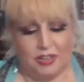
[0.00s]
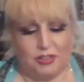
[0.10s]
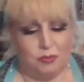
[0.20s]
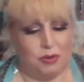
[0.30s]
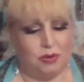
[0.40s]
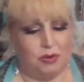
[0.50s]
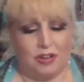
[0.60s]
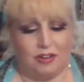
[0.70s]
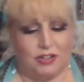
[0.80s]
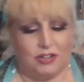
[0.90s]
you know,
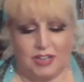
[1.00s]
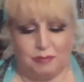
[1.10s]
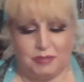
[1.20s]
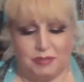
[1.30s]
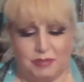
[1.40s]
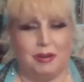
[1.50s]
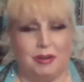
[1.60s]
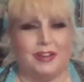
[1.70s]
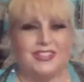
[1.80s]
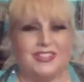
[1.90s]
this the
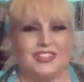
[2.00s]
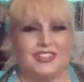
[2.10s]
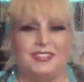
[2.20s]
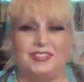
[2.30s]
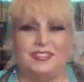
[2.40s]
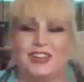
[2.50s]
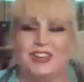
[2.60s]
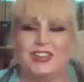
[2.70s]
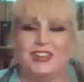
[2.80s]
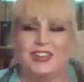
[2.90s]
World card just comes to
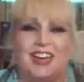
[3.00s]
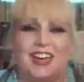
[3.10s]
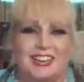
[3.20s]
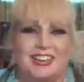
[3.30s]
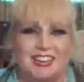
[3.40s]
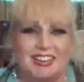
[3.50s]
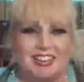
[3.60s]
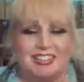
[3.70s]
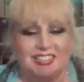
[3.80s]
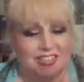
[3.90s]
mind. I just keep looking
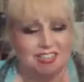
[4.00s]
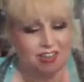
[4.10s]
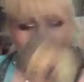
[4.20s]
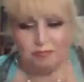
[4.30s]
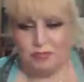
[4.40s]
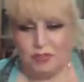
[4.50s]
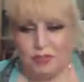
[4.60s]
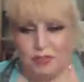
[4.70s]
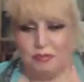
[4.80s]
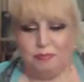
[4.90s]
at that and
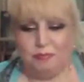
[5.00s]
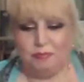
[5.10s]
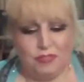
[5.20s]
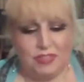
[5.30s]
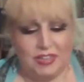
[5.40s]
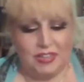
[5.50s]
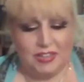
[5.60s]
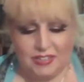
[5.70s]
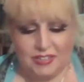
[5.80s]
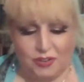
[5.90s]
saying, you know,
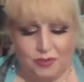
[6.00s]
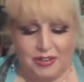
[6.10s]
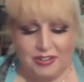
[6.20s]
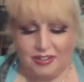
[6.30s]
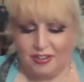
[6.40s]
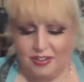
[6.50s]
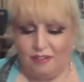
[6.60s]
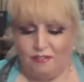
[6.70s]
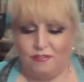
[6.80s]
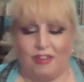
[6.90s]
everything is going
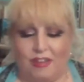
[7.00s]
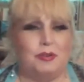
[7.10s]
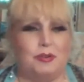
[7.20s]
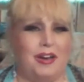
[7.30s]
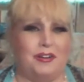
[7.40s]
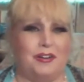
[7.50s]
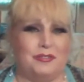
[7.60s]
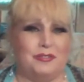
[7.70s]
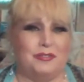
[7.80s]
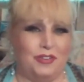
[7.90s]
very
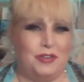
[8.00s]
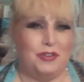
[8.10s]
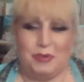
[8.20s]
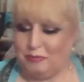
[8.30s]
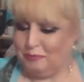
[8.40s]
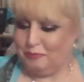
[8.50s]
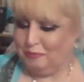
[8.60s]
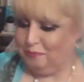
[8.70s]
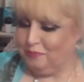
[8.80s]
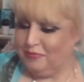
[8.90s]
well, very well.
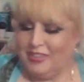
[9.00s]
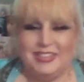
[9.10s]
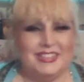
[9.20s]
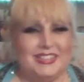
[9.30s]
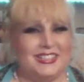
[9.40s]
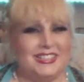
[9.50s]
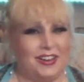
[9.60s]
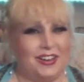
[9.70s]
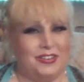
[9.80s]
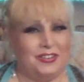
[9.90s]

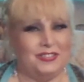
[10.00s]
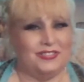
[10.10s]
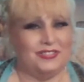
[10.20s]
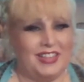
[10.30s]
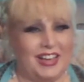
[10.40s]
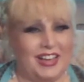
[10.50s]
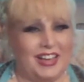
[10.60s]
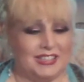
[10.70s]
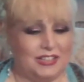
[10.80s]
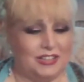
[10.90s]
So that's
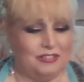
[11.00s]
the